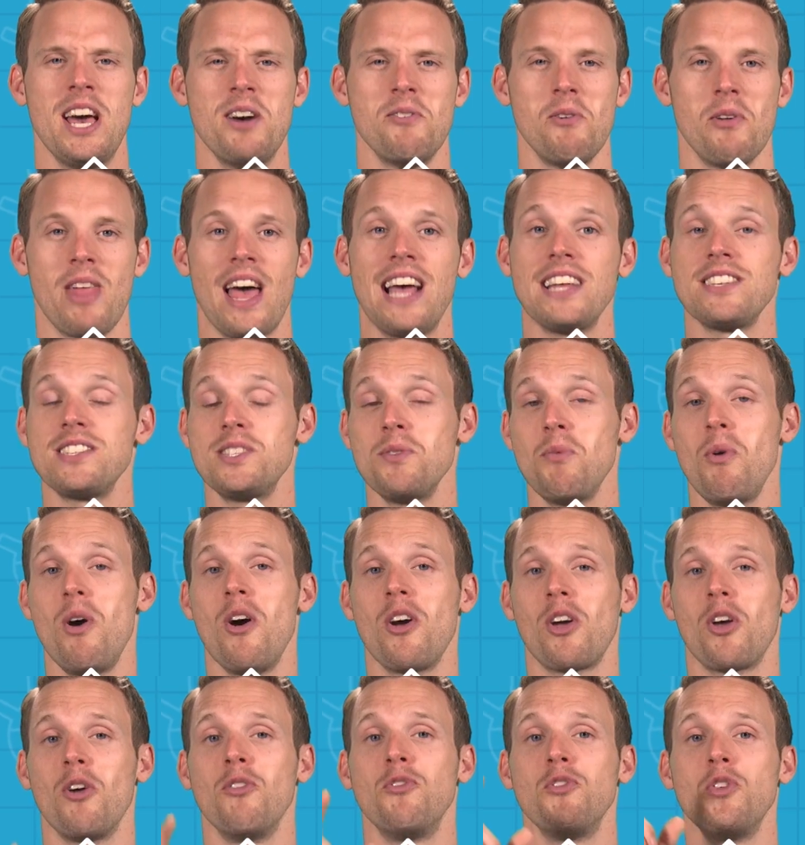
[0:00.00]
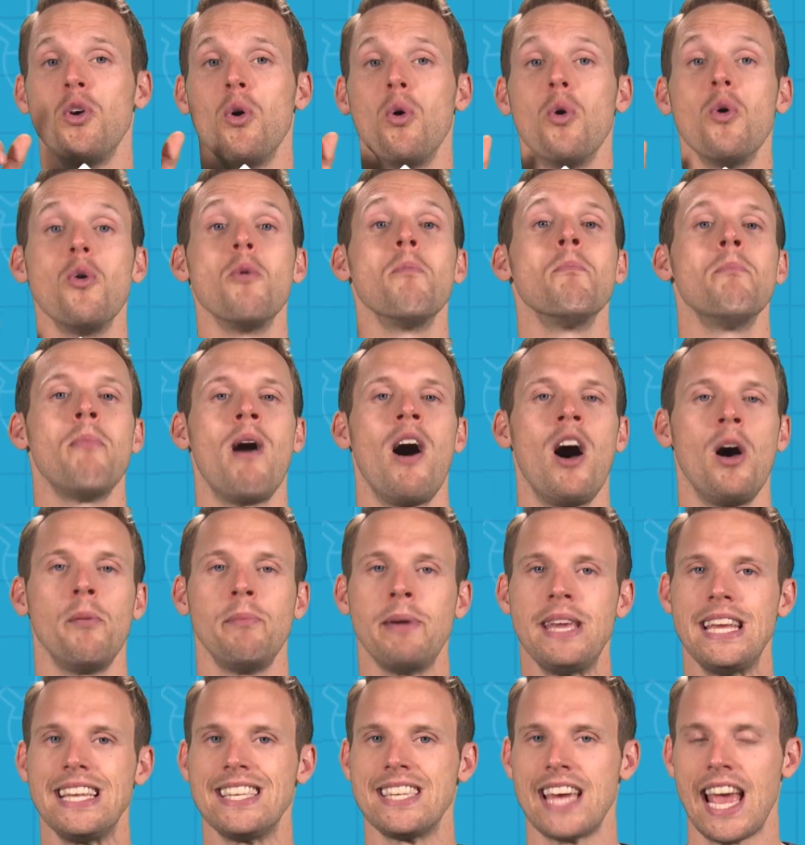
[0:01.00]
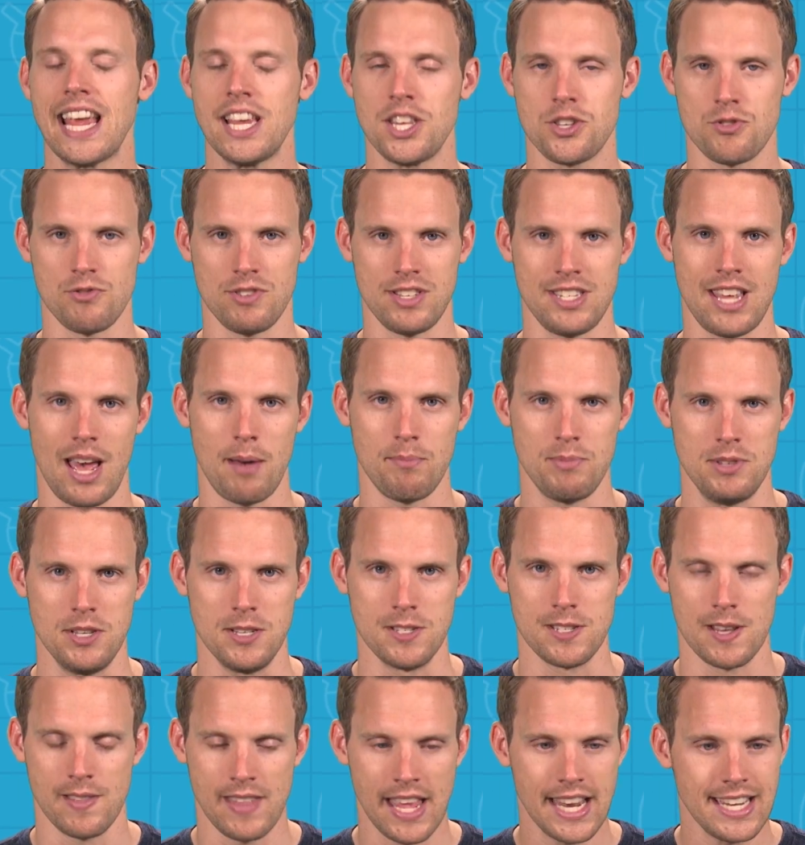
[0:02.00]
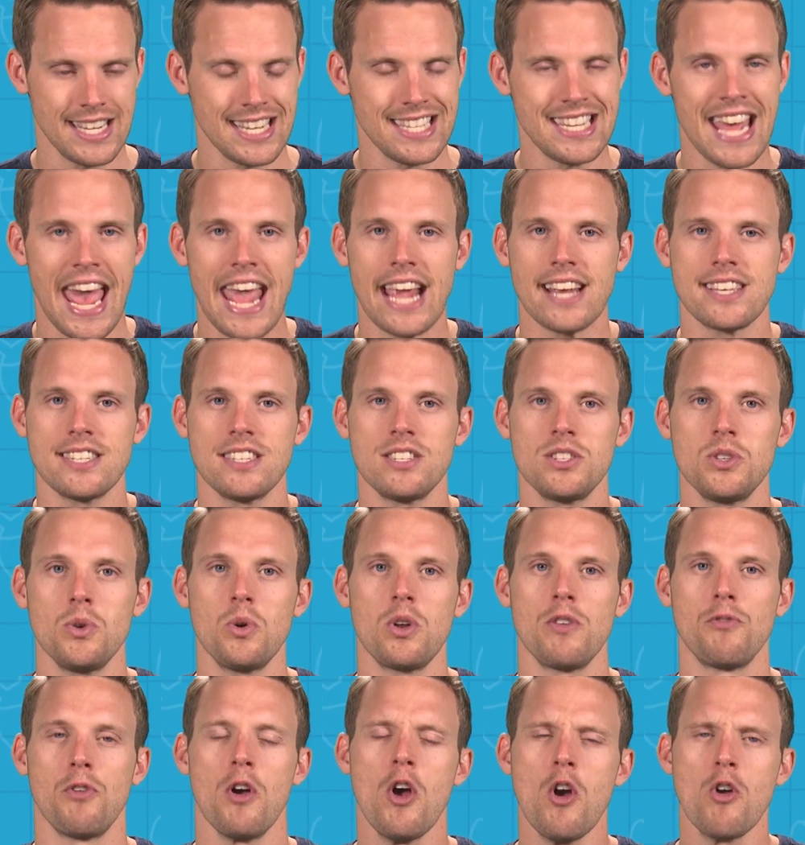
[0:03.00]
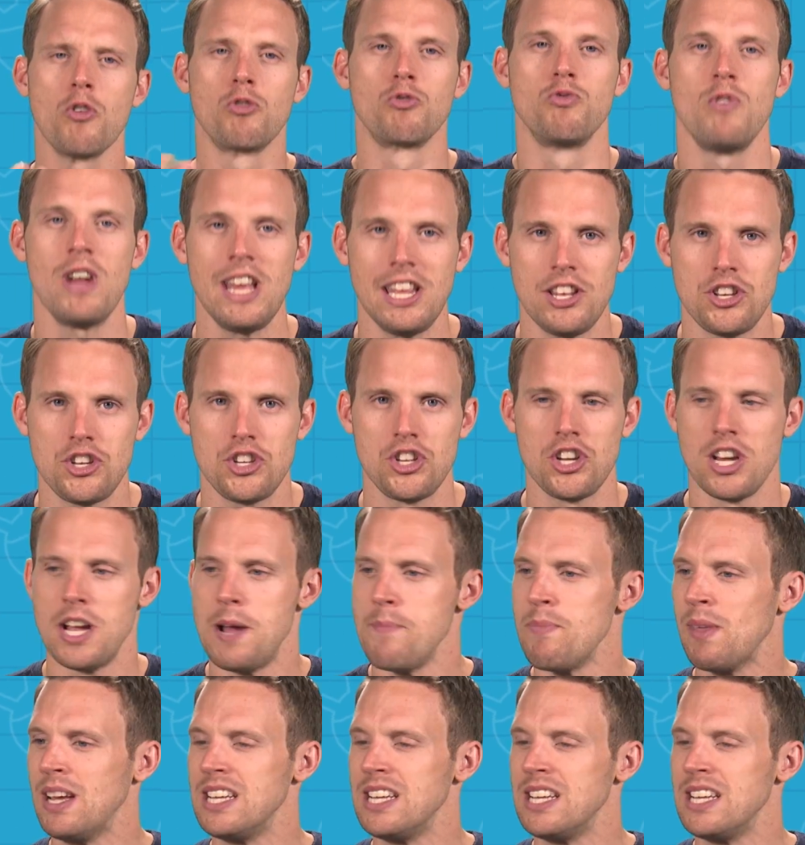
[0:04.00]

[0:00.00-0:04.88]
Well, that's the work of your umami taste receptors, and they detect a sort of rich,